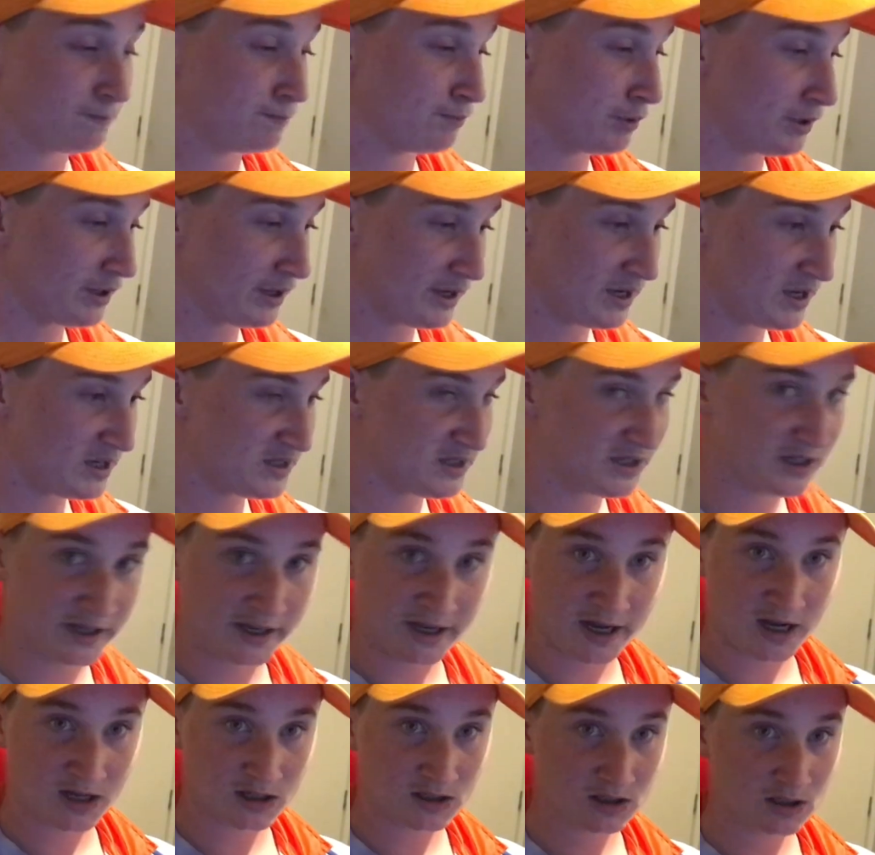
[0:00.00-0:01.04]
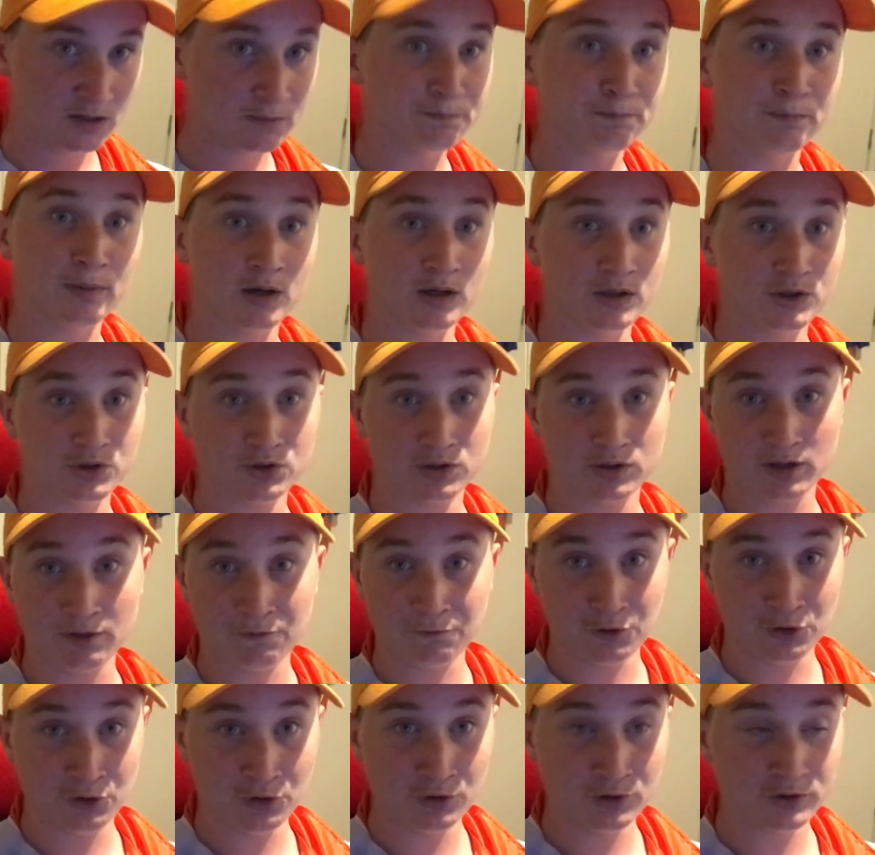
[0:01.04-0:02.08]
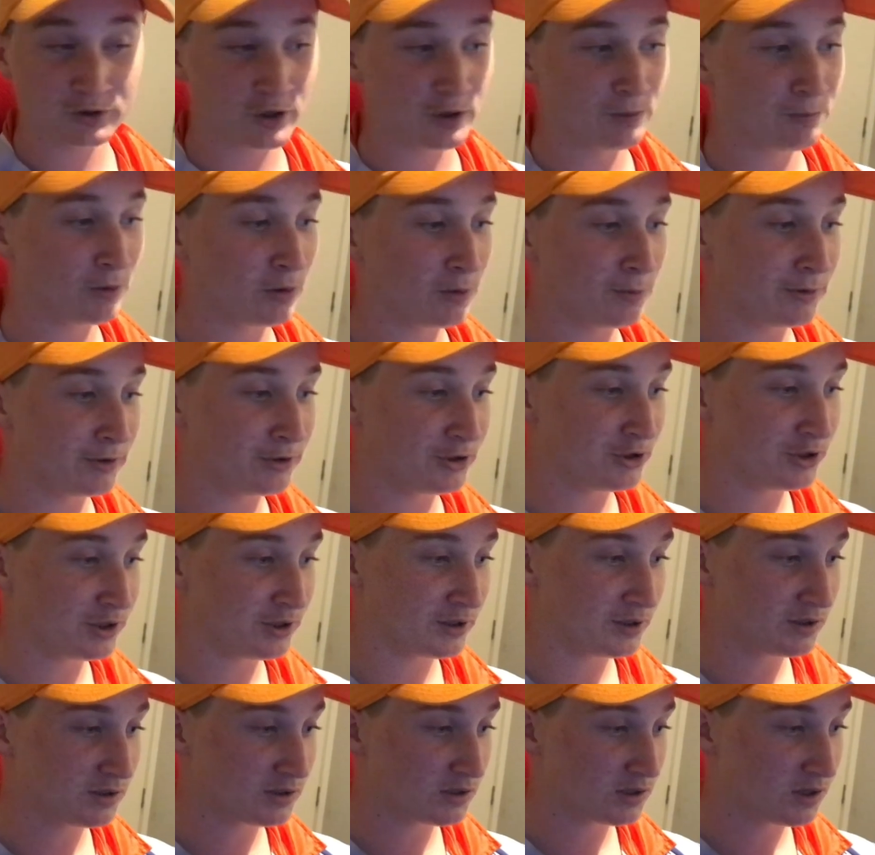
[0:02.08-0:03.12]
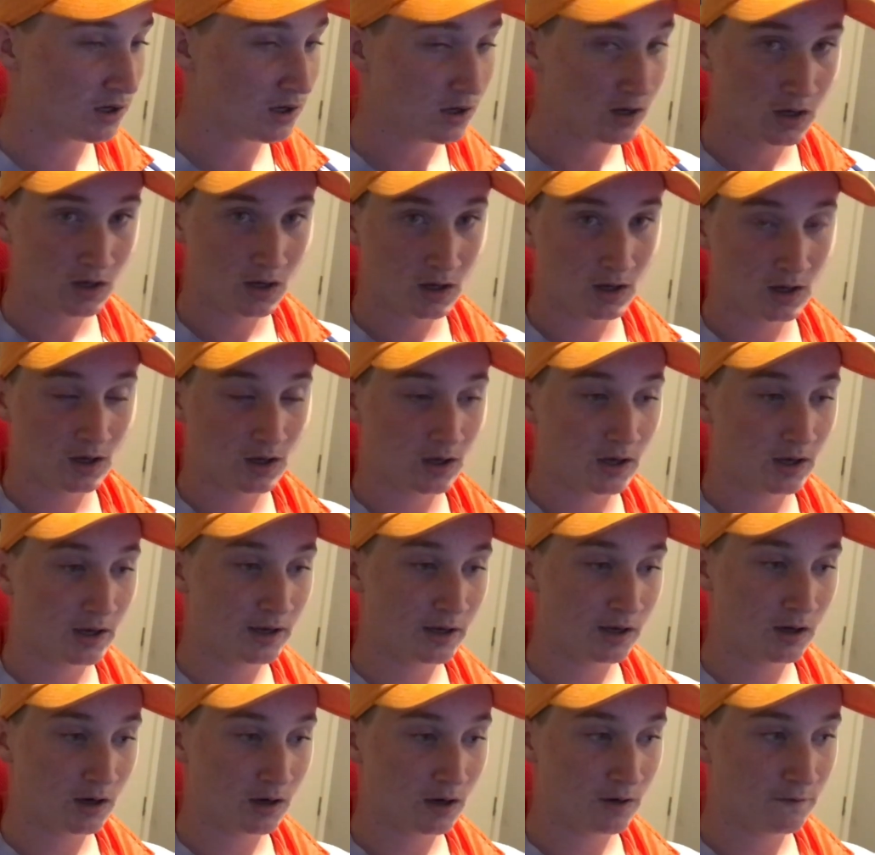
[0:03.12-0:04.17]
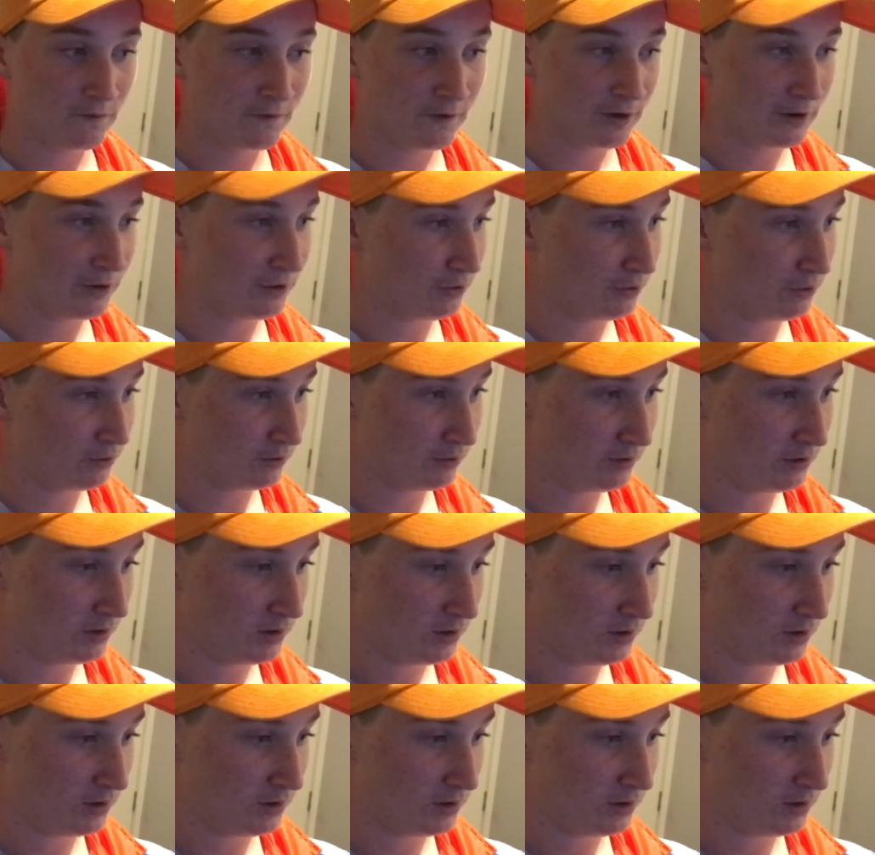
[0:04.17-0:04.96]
pretty easy to counter. But if you use her properly, she is a very good